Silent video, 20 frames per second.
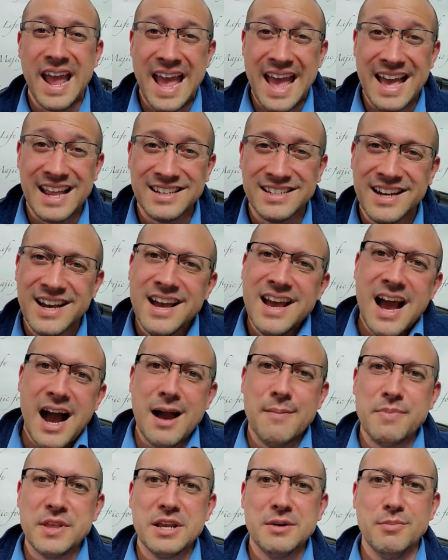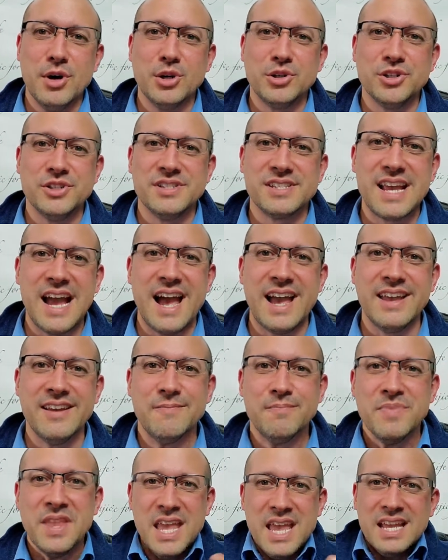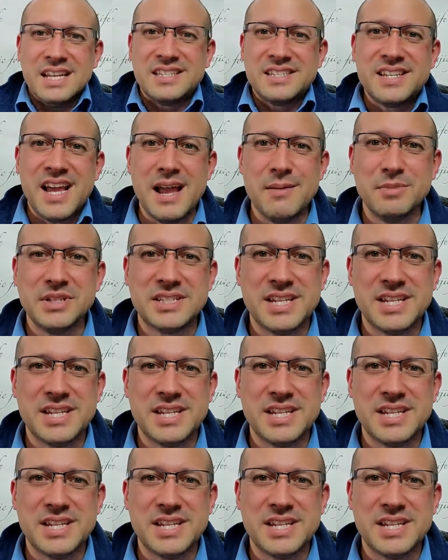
and I'm the emotions guy. It's time